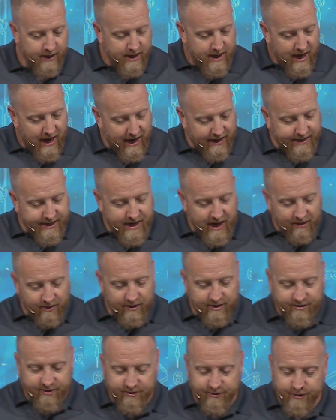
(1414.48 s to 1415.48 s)
I did not
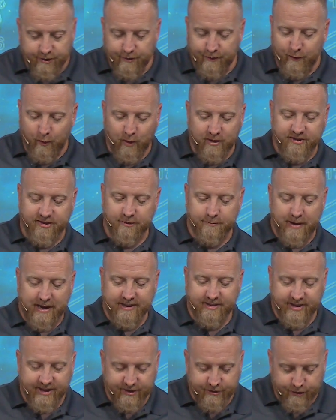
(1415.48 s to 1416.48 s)
listen to the voice of my
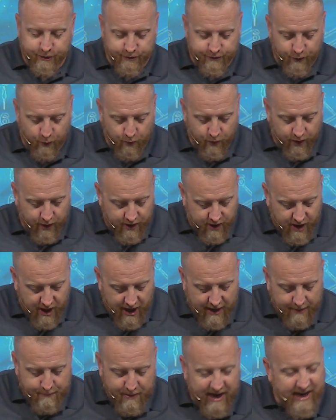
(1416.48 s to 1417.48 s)
teachers or
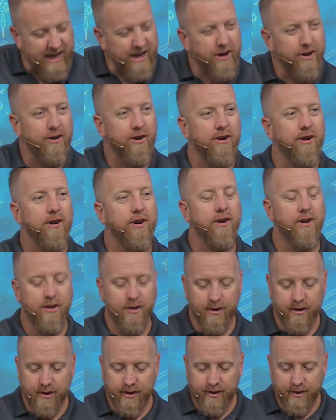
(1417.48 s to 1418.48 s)
incline my ear
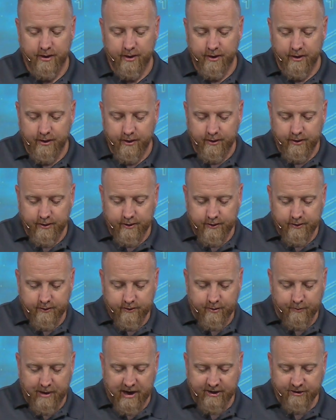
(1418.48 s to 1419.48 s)

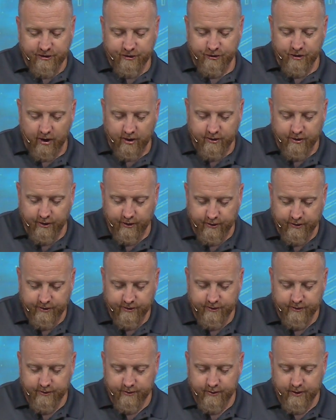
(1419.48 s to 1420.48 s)
to my
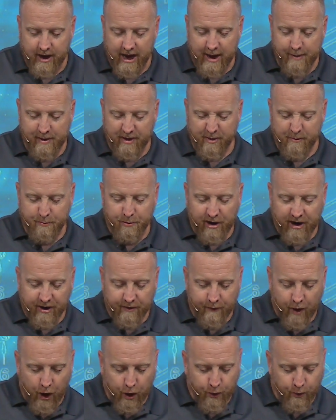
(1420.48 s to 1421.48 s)
instructors. I am at the brink
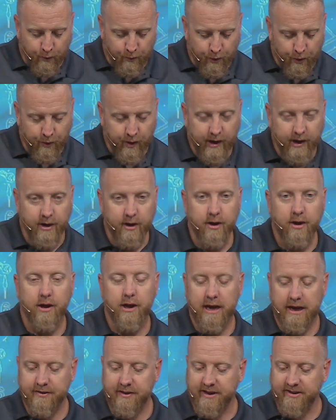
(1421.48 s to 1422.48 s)
of utter ruin
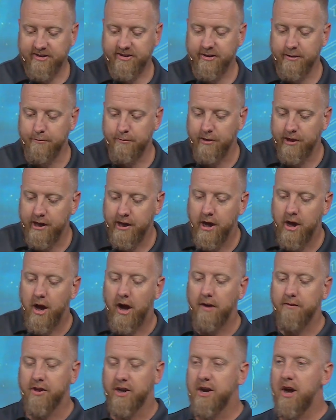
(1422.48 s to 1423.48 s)
in the assembly
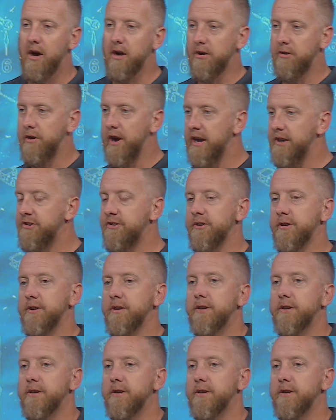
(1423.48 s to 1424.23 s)
of the congregation.